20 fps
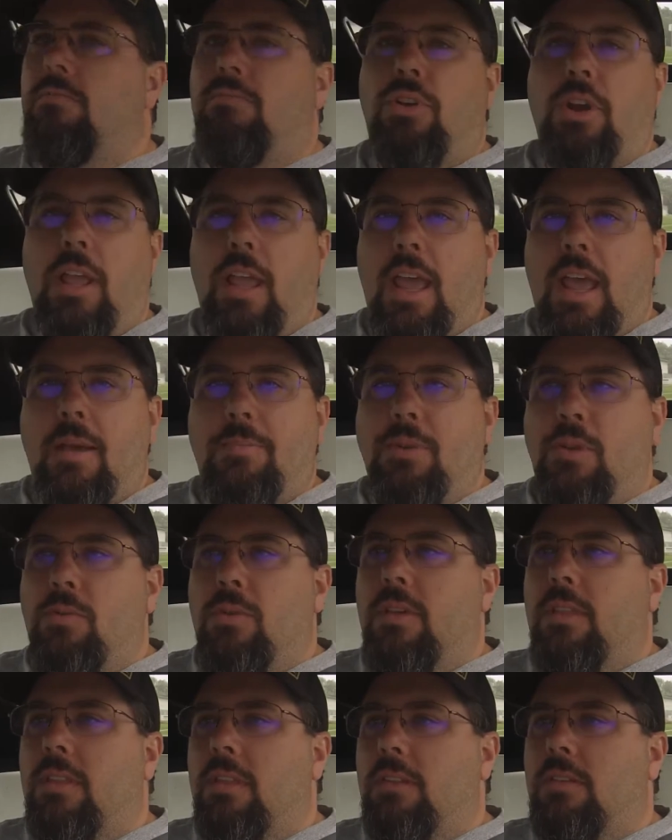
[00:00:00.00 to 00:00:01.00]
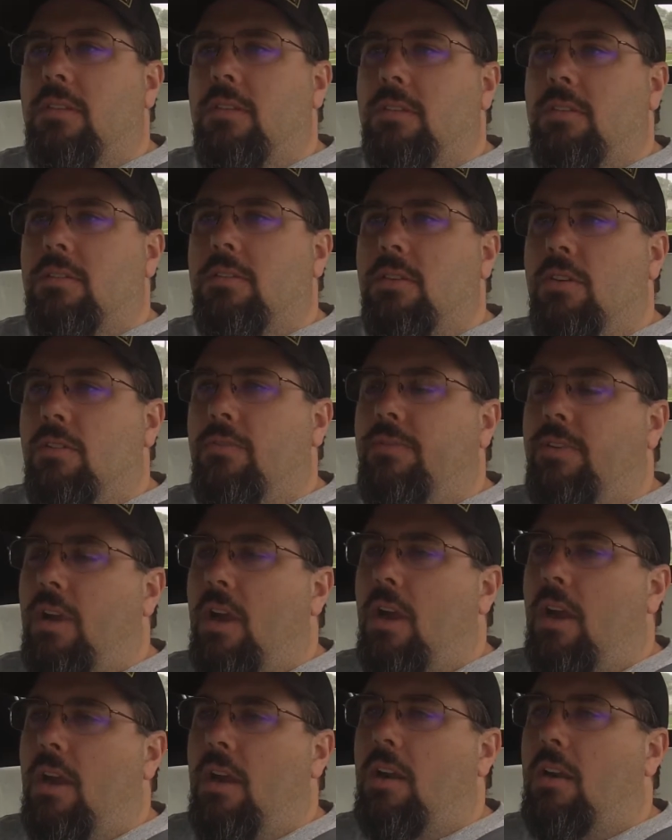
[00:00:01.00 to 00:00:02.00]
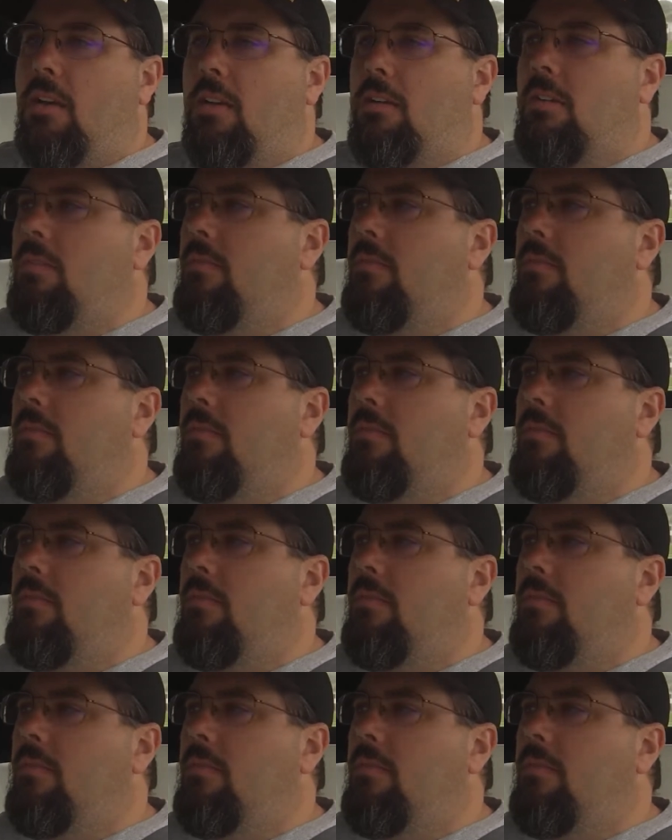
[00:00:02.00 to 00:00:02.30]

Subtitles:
pretty happy with it so far.